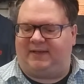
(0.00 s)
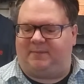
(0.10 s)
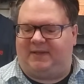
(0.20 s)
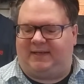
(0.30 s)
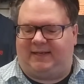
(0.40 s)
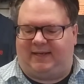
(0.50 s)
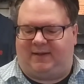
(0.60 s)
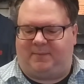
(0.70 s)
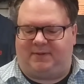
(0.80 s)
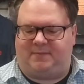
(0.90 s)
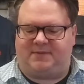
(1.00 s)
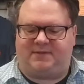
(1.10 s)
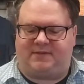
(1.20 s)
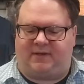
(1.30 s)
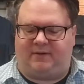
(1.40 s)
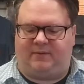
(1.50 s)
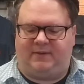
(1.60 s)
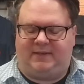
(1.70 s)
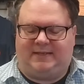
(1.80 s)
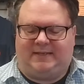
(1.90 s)
mini albums. So,
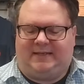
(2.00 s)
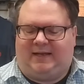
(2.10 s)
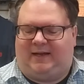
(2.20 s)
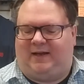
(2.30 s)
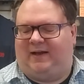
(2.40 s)
uh,